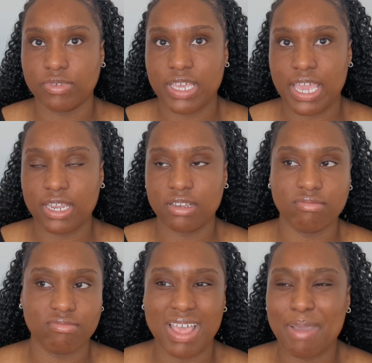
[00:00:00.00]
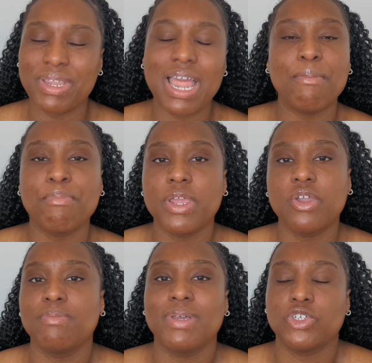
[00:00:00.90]
I mean, I'm pretty
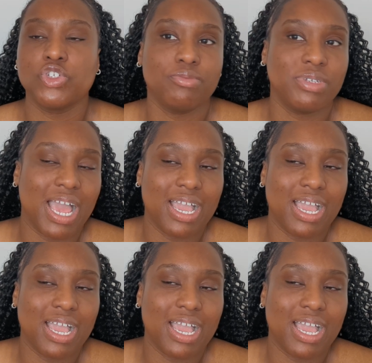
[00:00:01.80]
good at my social media.